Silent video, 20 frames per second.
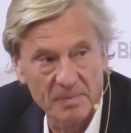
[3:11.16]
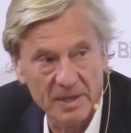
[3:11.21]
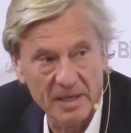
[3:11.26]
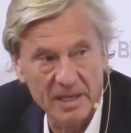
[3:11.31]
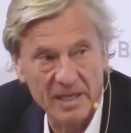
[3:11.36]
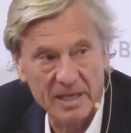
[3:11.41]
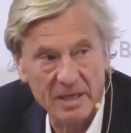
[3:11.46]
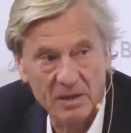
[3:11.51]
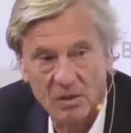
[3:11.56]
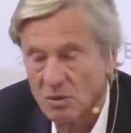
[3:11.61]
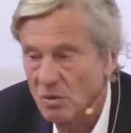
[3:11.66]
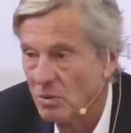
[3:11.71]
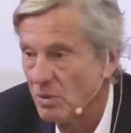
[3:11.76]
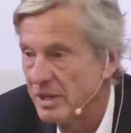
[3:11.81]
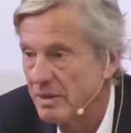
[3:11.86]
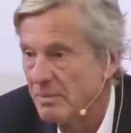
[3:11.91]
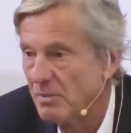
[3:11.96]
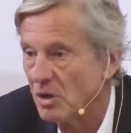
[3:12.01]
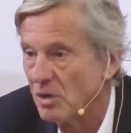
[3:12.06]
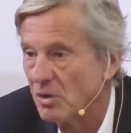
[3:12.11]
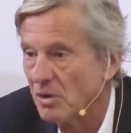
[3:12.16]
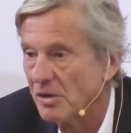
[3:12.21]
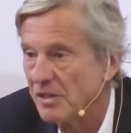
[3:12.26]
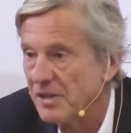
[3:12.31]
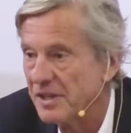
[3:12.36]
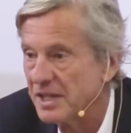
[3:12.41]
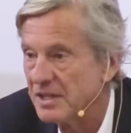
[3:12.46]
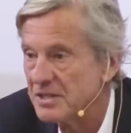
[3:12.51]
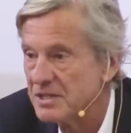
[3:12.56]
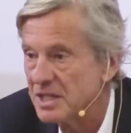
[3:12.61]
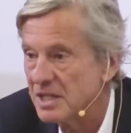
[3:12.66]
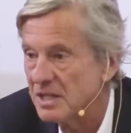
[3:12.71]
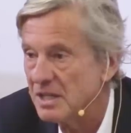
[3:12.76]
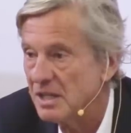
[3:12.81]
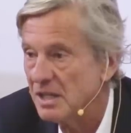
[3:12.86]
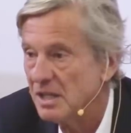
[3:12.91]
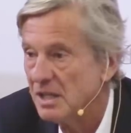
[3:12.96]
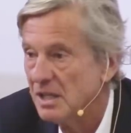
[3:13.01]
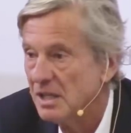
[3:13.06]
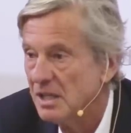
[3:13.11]
illegal or immoral things
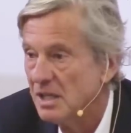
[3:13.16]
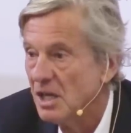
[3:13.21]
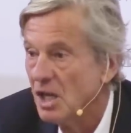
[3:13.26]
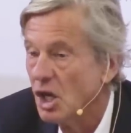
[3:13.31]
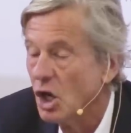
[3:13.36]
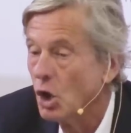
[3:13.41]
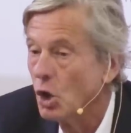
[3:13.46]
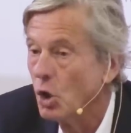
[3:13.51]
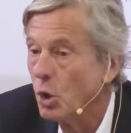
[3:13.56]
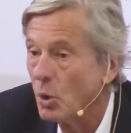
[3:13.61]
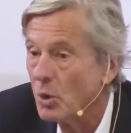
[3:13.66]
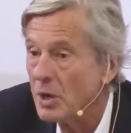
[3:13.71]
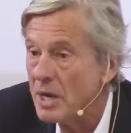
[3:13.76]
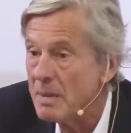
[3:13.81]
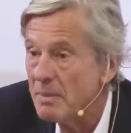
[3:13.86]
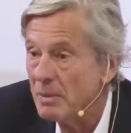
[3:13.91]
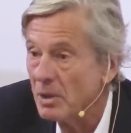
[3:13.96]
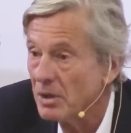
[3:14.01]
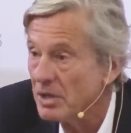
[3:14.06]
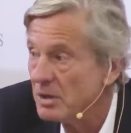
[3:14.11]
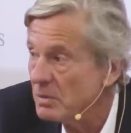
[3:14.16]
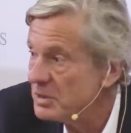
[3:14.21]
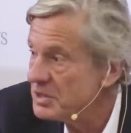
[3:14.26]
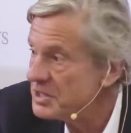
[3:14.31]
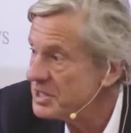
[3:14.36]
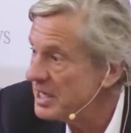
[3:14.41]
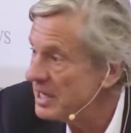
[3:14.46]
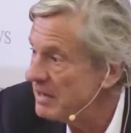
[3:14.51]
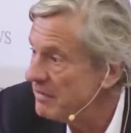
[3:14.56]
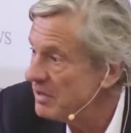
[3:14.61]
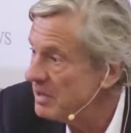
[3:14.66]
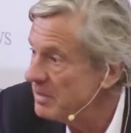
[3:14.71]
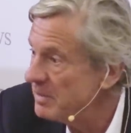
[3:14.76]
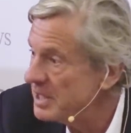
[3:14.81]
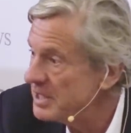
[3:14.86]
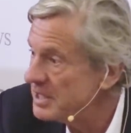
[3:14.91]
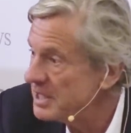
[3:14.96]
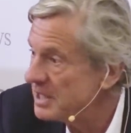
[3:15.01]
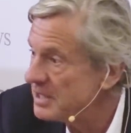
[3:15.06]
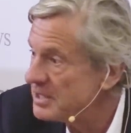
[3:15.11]
in, Corne Mulder was in every
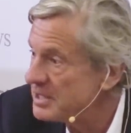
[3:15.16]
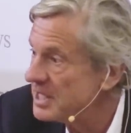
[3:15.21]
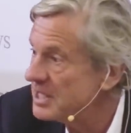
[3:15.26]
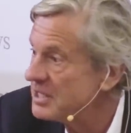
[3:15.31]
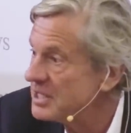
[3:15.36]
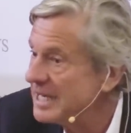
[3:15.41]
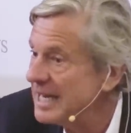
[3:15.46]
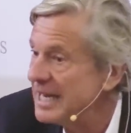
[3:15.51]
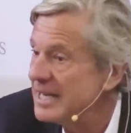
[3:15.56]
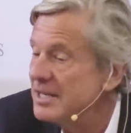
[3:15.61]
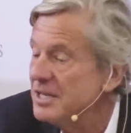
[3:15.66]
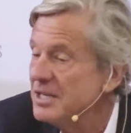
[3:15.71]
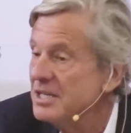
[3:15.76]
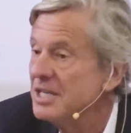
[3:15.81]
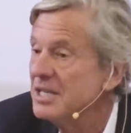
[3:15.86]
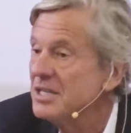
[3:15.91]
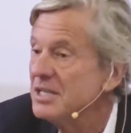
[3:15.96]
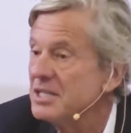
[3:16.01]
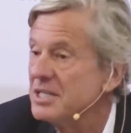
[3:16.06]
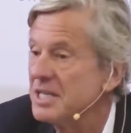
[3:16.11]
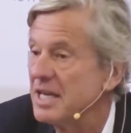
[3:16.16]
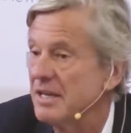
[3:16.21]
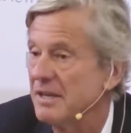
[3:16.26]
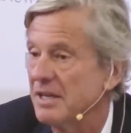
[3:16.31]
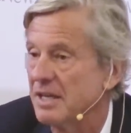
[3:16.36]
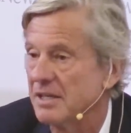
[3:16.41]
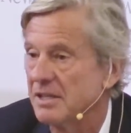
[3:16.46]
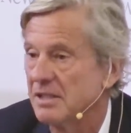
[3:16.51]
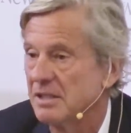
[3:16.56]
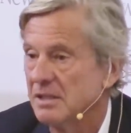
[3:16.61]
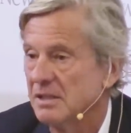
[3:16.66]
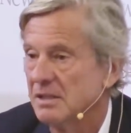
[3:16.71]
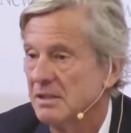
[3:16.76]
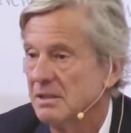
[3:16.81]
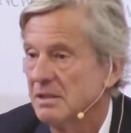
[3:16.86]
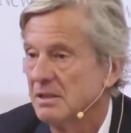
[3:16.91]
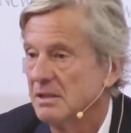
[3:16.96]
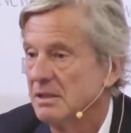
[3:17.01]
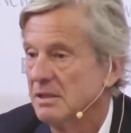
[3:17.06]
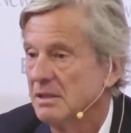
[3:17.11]
meeting, says Gayton didn't say that.
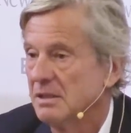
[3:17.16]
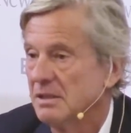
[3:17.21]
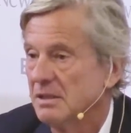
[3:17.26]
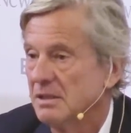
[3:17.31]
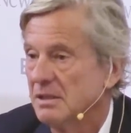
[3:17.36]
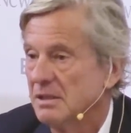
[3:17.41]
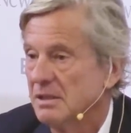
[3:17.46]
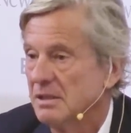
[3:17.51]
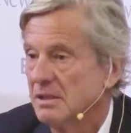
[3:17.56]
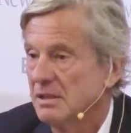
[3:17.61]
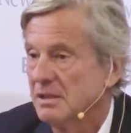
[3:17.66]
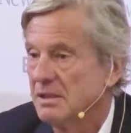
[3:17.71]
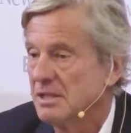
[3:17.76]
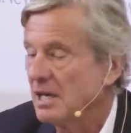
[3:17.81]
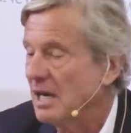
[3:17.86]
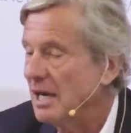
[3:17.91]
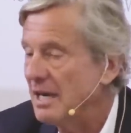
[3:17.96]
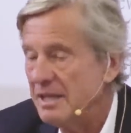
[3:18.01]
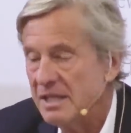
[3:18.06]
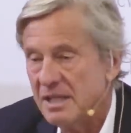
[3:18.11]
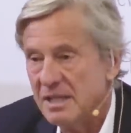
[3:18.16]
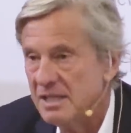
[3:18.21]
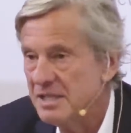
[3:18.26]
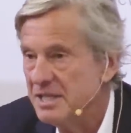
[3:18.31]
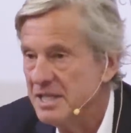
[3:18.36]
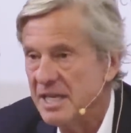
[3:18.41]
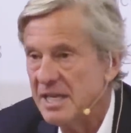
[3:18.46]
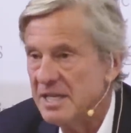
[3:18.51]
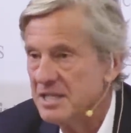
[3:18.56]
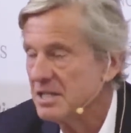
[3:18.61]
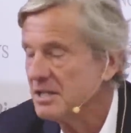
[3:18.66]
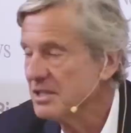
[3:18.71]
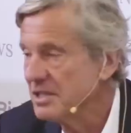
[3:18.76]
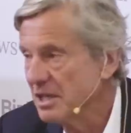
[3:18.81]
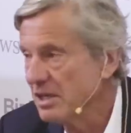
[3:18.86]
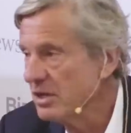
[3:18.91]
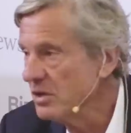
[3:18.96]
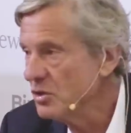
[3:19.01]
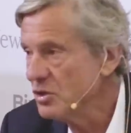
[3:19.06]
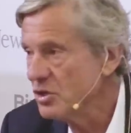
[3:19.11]
So I think the DA is
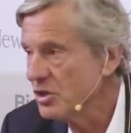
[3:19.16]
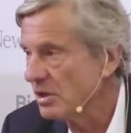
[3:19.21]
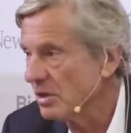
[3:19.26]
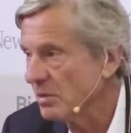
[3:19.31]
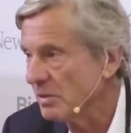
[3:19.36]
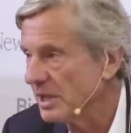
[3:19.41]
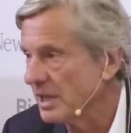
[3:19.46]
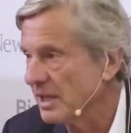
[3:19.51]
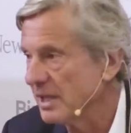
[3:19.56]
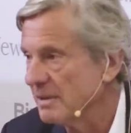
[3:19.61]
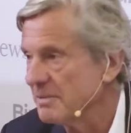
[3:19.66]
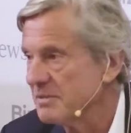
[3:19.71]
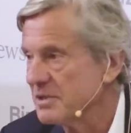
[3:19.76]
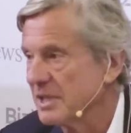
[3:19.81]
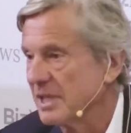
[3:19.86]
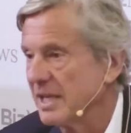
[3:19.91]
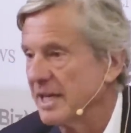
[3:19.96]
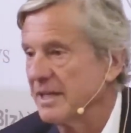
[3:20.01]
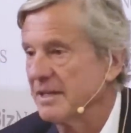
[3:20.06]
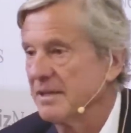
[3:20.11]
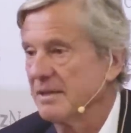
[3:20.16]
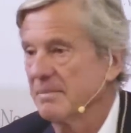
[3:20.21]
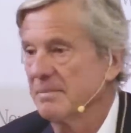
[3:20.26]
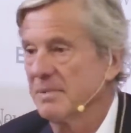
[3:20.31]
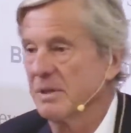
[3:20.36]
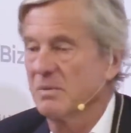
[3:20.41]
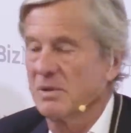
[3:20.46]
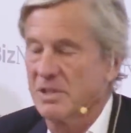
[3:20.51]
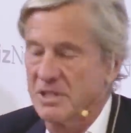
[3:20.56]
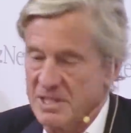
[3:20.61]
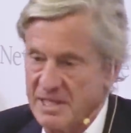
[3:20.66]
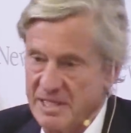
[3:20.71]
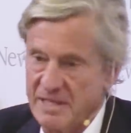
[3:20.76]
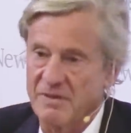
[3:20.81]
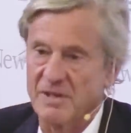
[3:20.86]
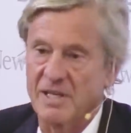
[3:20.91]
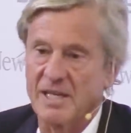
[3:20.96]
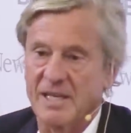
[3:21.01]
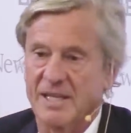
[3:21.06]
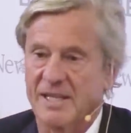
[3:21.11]
delusional when it comes to Gayton, but let's
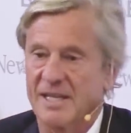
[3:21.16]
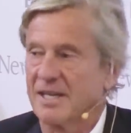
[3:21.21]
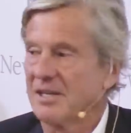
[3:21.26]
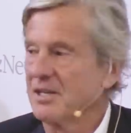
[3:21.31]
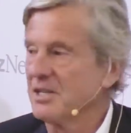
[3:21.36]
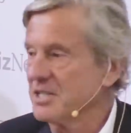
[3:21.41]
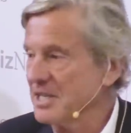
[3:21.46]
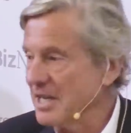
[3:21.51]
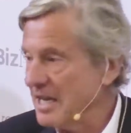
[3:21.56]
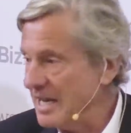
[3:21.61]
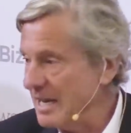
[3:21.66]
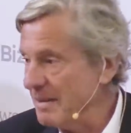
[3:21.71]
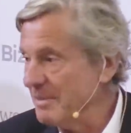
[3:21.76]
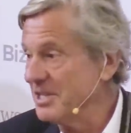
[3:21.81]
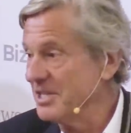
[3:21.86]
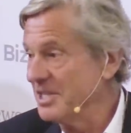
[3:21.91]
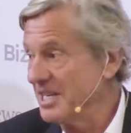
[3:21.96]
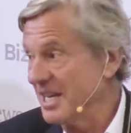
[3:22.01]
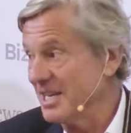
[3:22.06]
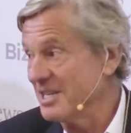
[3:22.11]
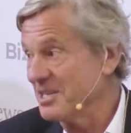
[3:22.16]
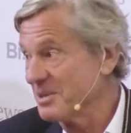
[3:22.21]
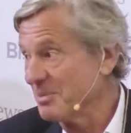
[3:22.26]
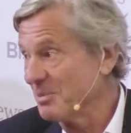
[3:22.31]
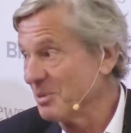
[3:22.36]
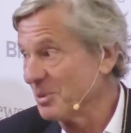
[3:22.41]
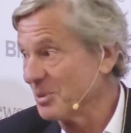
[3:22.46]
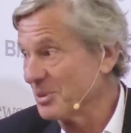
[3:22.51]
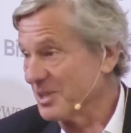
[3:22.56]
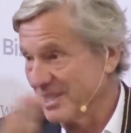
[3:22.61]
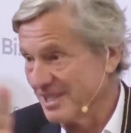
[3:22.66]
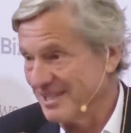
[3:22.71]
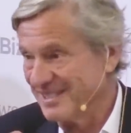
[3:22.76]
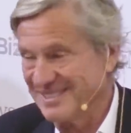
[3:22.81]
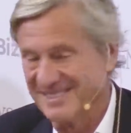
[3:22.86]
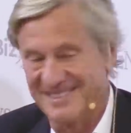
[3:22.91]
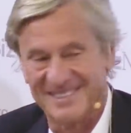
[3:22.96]
leave it like that because I am a DA supporter.